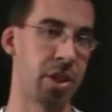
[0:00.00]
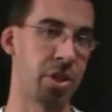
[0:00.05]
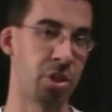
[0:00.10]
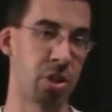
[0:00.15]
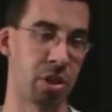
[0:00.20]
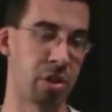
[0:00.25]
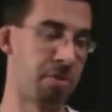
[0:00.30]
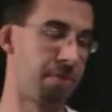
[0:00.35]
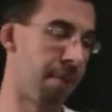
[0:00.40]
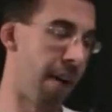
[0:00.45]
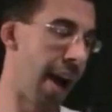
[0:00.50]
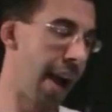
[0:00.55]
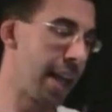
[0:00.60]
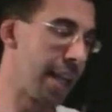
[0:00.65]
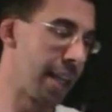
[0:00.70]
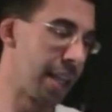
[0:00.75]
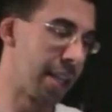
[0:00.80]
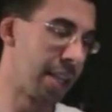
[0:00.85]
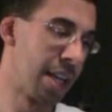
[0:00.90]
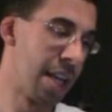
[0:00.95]
that you can
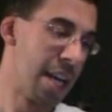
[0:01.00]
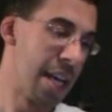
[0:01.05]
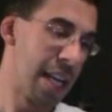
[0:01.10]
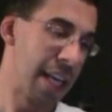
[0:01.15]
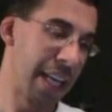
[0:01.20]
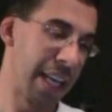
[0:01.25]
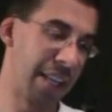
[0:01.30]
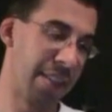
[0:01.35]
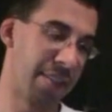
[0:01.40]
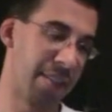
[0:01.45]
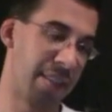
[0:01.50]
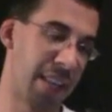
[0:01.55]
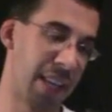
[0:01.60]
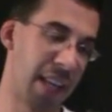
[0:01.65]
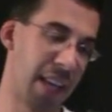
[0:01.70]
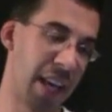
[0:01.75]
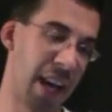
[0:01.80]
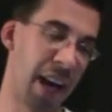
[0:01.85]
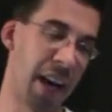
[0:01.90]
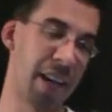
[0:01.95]
find it is
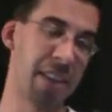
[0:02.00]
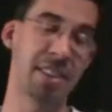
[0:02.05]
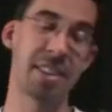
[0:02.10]
the uh,